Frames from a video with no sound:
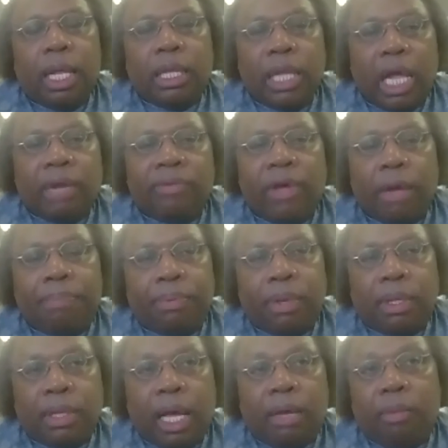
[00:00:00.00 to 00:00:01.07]
a lot,
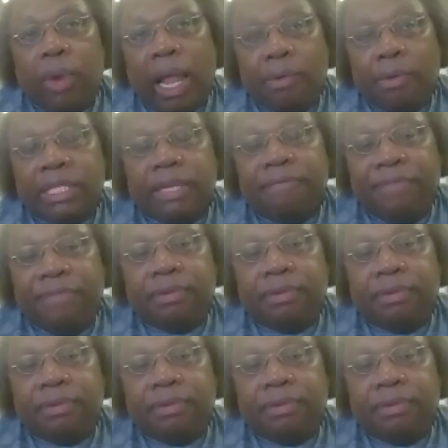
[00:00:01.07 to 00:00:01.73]
but I would